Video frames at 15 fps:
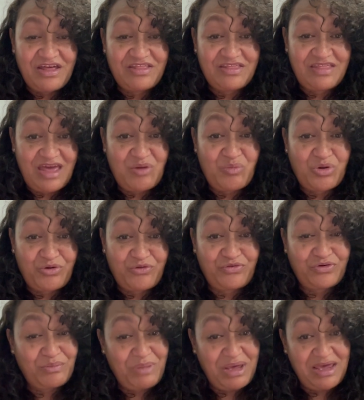They were
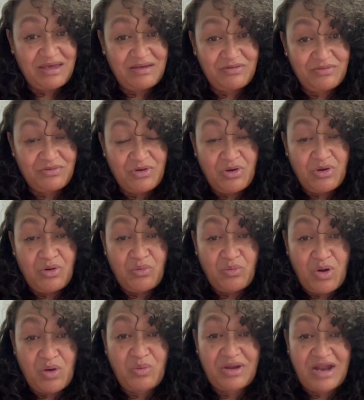for me.
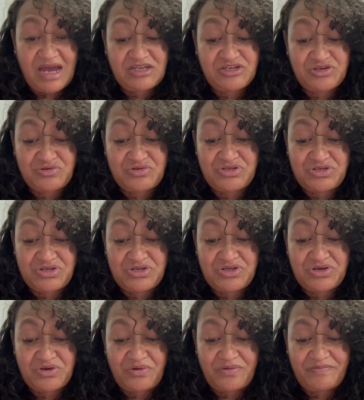What would I choose to
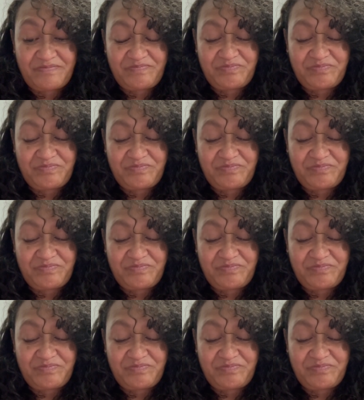do?